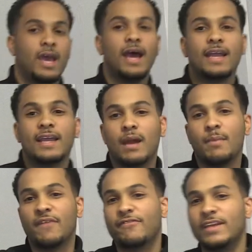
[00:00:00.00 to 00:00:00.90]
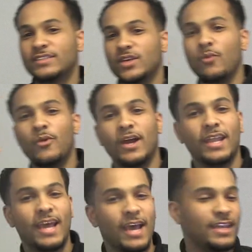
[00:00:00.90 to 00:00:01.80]
I can count my friends on one
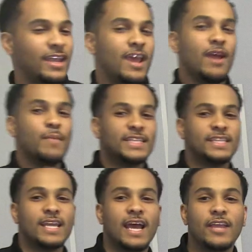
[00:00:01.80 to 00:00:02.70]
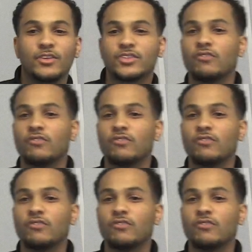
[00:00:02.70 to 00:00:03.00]
hand. Imagine that I used to